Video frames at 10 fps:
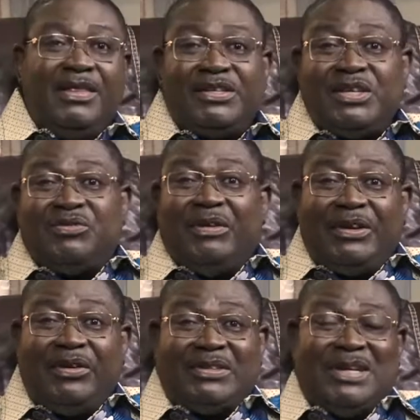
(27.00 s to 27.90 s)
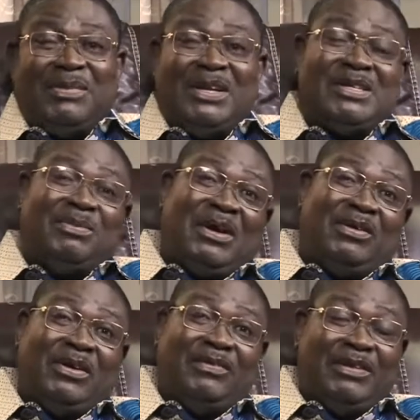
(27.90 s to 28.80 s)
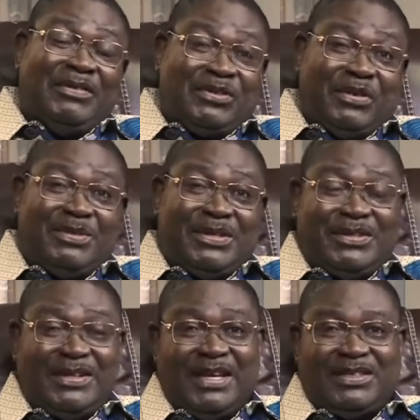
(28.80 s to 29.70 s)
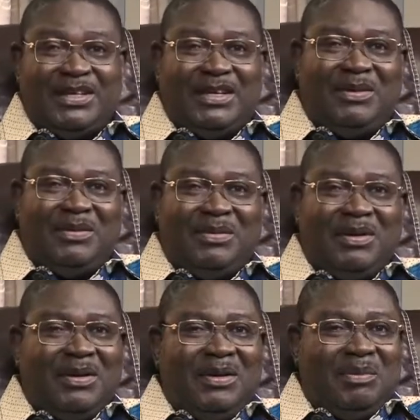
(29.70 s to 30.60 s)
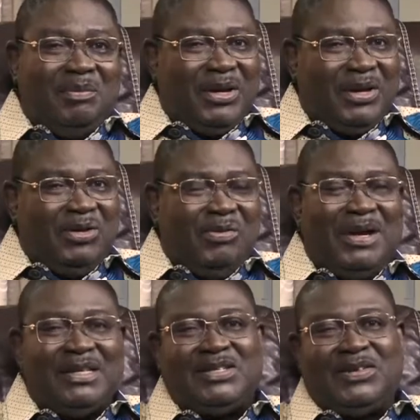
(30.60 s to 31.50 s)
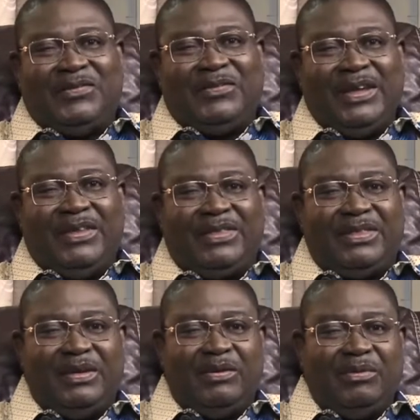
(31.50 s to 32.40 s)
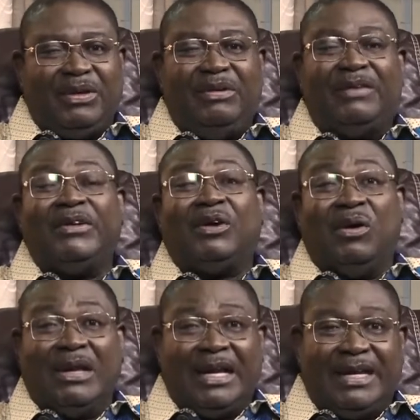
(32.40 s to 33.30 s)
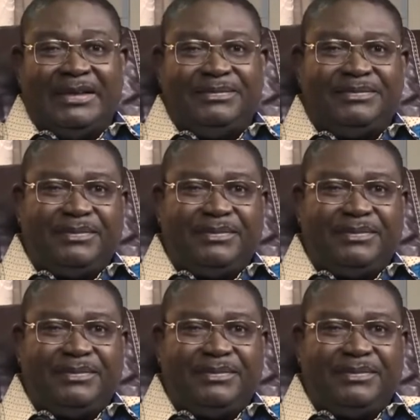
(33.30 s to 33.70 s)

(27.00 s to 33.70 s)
This is Reverend Dr. Ebenezer Markwei of Living Streams International, bringing you matters of faith with Graphic Online.